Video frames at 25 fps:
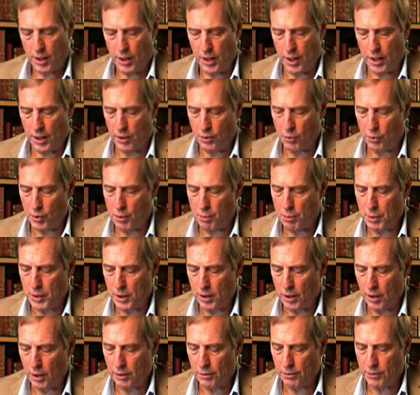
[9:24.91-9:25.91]
would
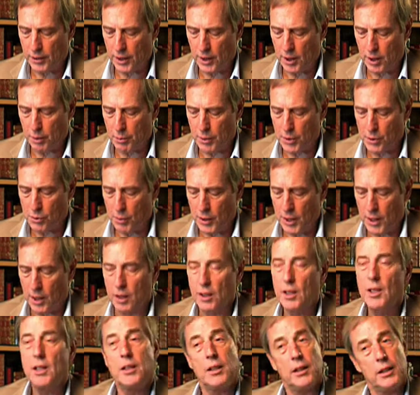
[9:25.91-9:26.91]
be on vellum as
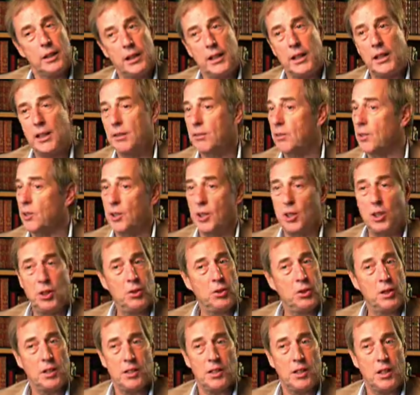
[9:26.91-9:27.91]
well, even
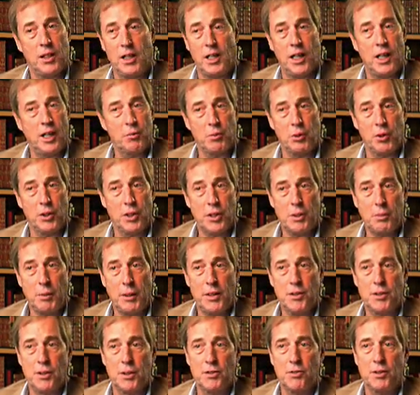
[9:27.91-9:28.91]
though it's a lot more
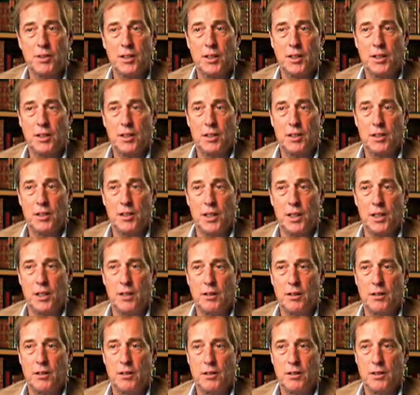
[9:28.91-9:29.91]
expensive
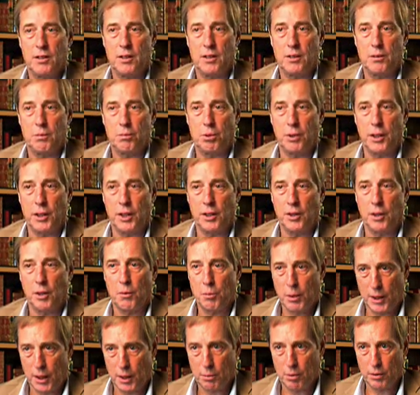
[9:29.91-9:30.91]
than printing on
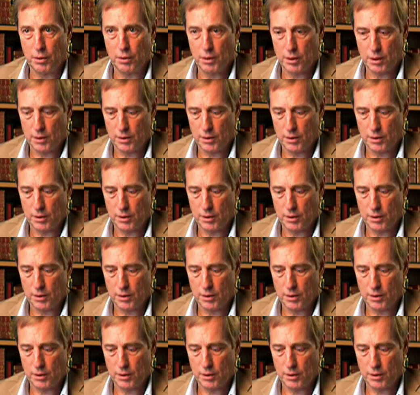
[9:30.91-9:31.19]
paper.